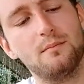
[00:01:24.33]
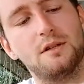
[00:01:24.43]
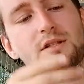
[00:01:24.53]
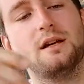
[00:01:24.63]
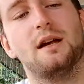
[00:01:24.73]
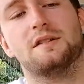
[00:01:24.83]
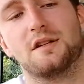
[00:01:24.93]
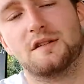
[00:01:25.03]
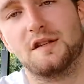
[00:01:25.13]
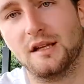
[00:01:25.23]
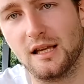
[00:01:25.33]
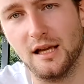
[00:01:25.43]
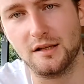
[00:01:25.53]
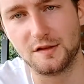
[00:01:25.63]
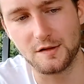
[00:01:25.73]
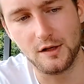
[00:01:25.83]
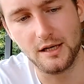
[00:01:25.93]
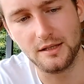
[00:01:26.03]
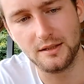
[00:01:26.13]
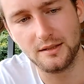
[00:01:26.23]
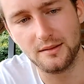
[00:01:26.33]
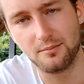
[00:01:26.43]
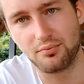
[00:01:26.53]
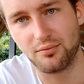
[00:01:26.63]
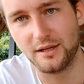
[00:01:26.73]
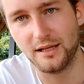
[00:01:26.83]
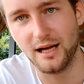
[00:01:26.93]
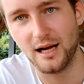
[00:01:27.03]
But yeah, as you can see, the can design, pretty